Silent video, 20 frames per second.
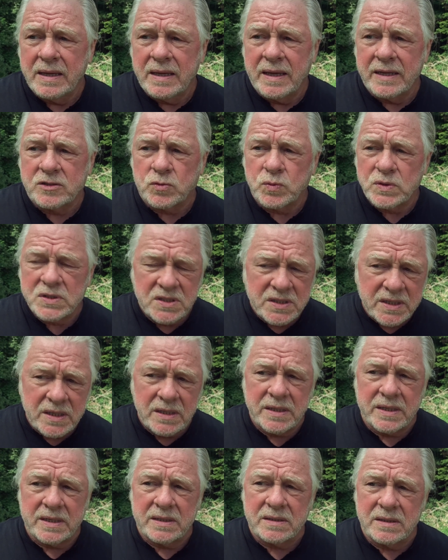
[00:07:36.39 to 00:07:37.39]
It's
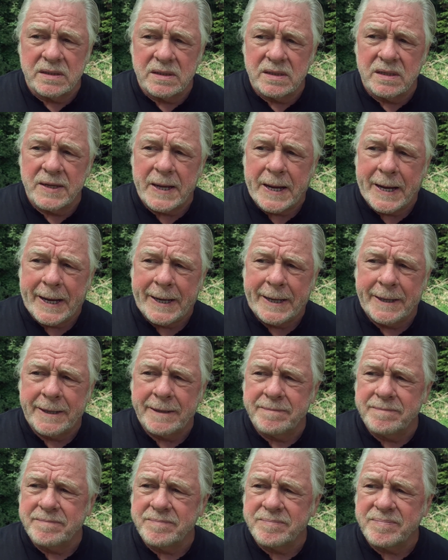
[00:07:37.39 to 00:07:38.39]
resilient.
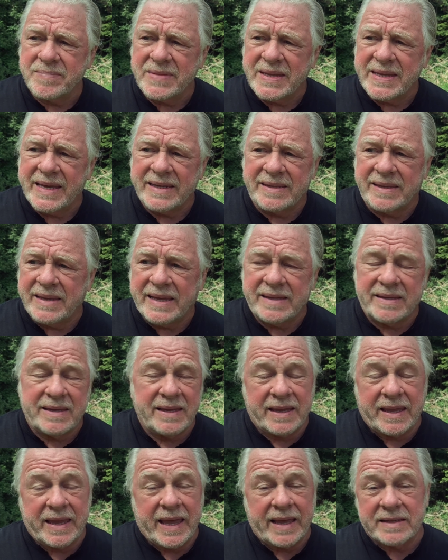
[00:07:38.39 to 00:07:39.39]
Um, it, it,
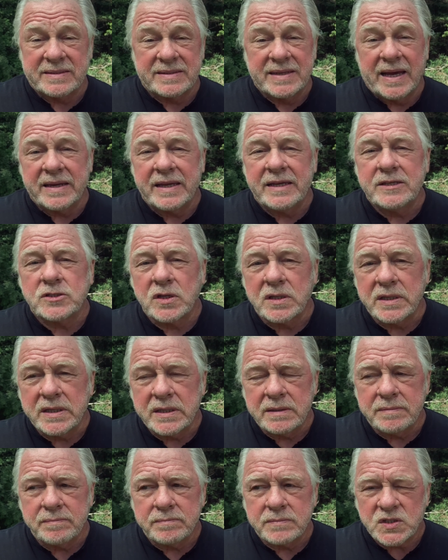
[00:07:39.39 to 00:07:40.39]
it's not
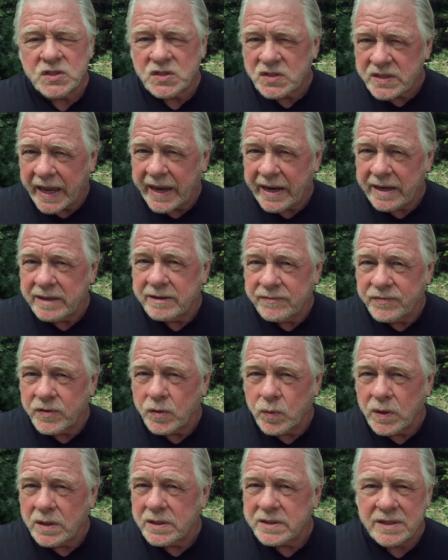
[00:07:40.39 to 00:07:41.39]
easily stained, if you will.